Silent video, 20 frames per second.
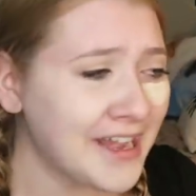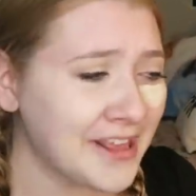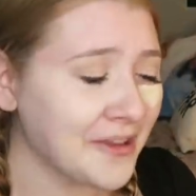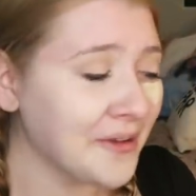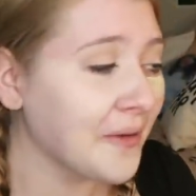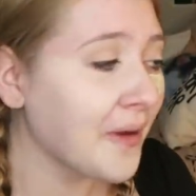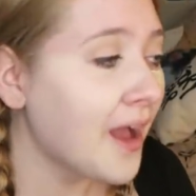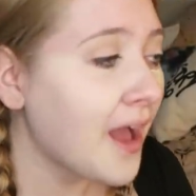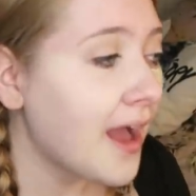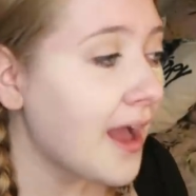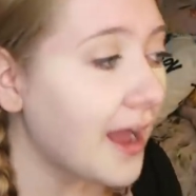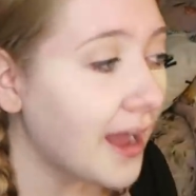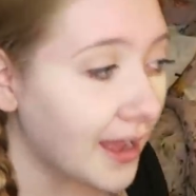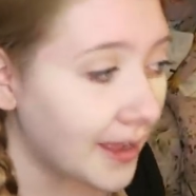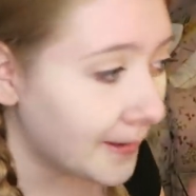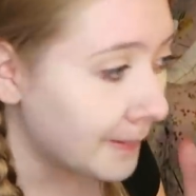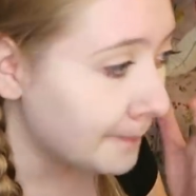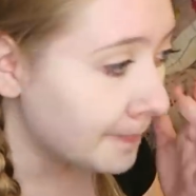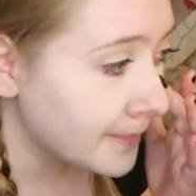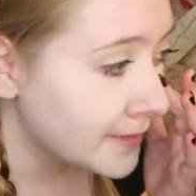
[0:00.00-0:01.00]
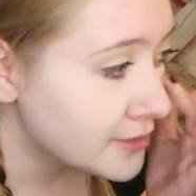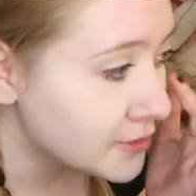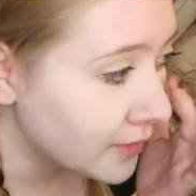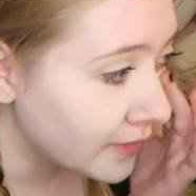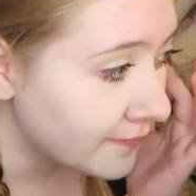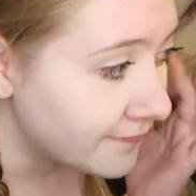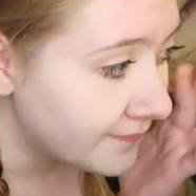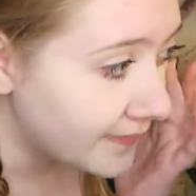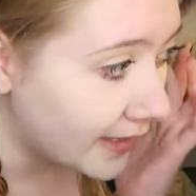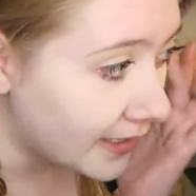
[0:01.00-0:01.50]
Anywho, um, so
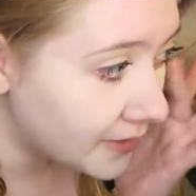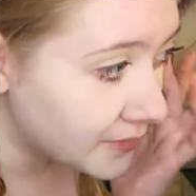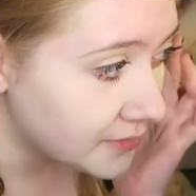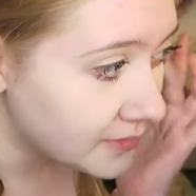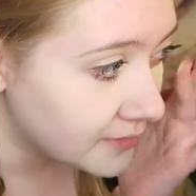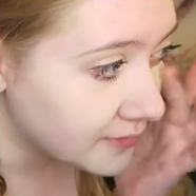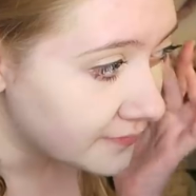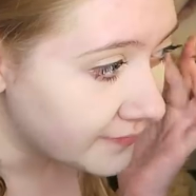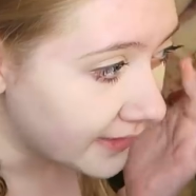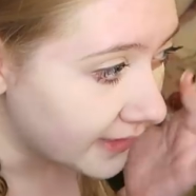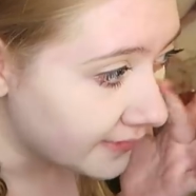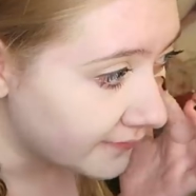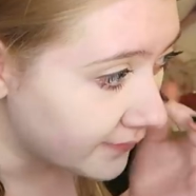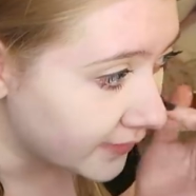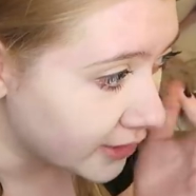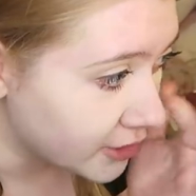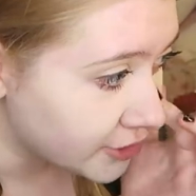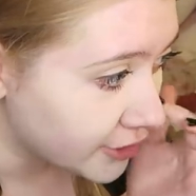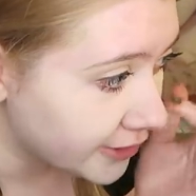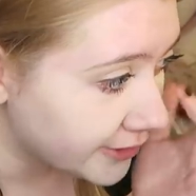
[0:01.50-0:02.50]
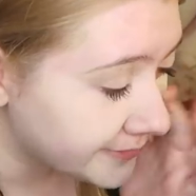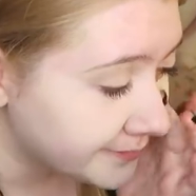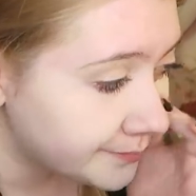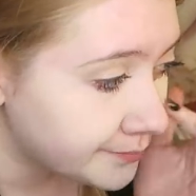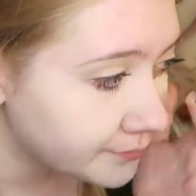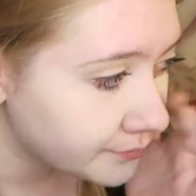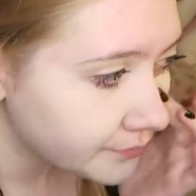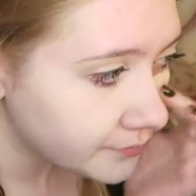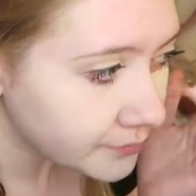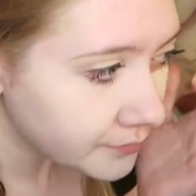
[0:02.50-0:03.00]
I found the fan
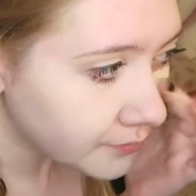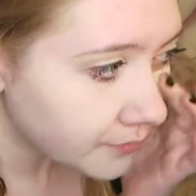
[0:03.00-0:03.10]
fiction